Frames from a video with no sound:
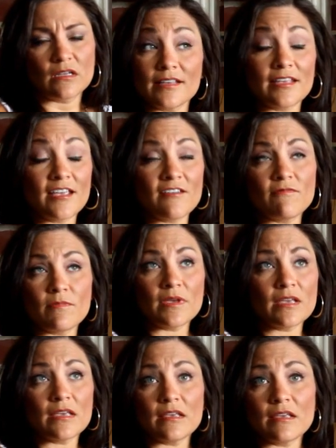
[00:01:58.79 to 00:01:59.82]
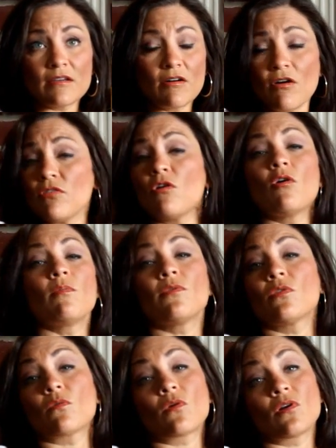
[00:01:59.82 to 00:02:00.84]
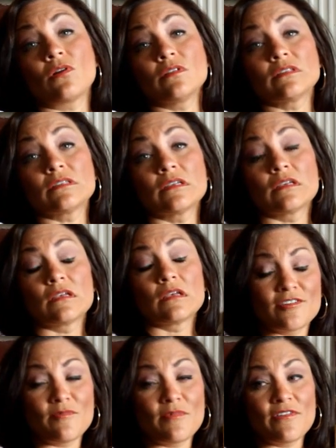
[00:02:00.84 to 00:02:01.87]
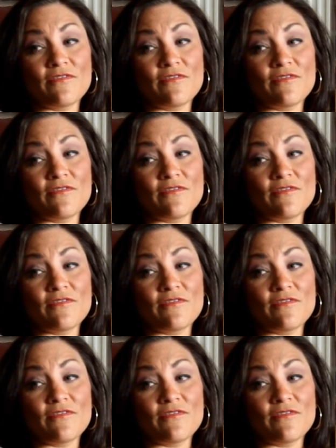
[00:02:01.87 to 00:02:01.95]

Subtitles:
That gave me all the hope in the world. I saw my